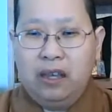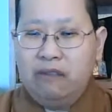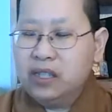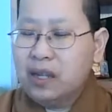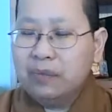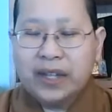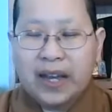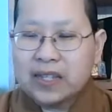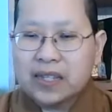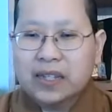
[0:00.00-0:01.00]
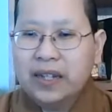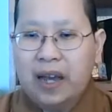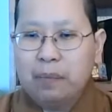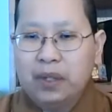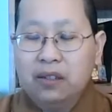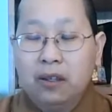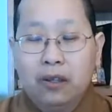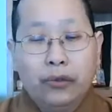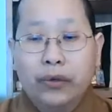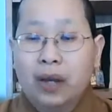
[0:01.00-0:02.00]
If something accident happened,
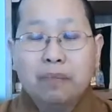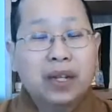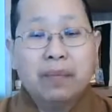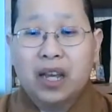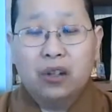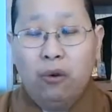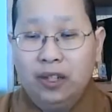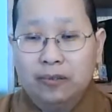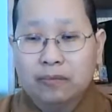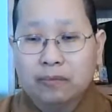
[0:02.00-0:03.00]
you can't blame anyone.